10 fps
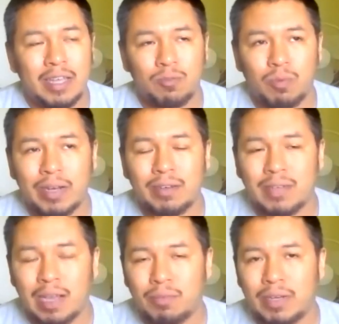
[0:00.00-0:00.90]
in the
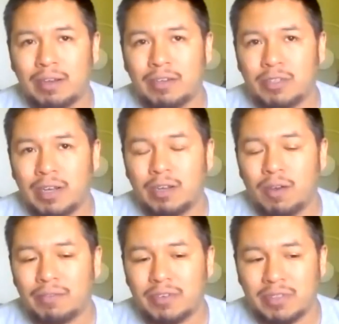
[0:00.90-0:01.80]
wintertime when you're trying to
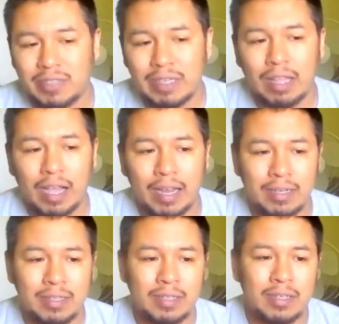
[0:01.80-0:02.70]
go after sea
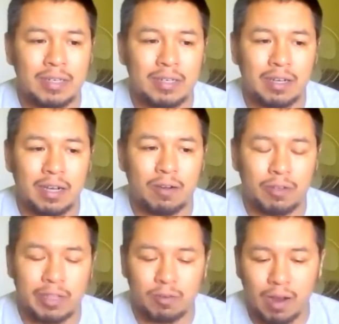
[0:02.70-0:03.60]
lion, uh,
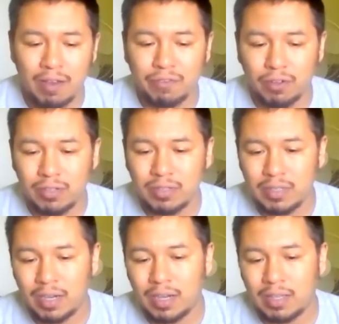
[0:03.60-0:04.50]
with your rifle,
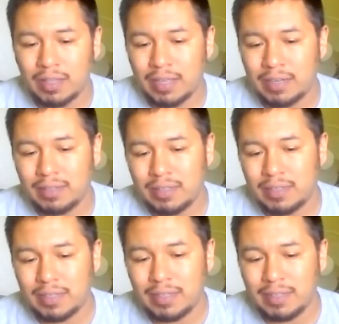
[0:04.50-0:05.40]
uh, then
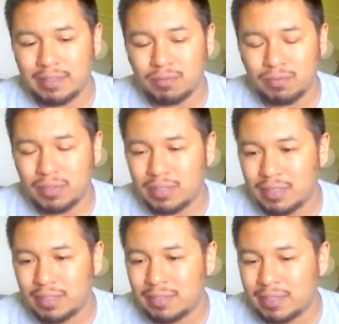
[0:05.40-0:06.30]
it's
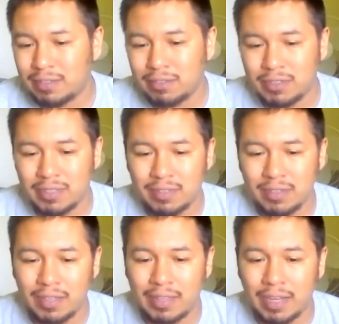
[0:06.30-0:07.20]
the seals are just
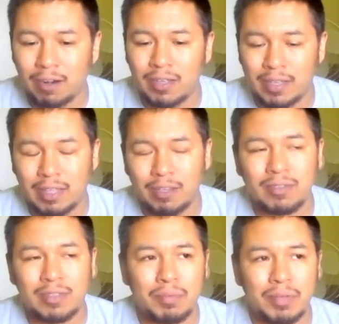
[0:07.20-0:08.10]
not there like they
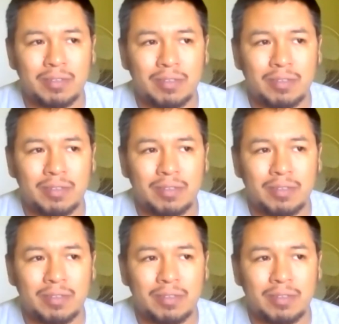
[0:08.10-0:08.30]
used to be.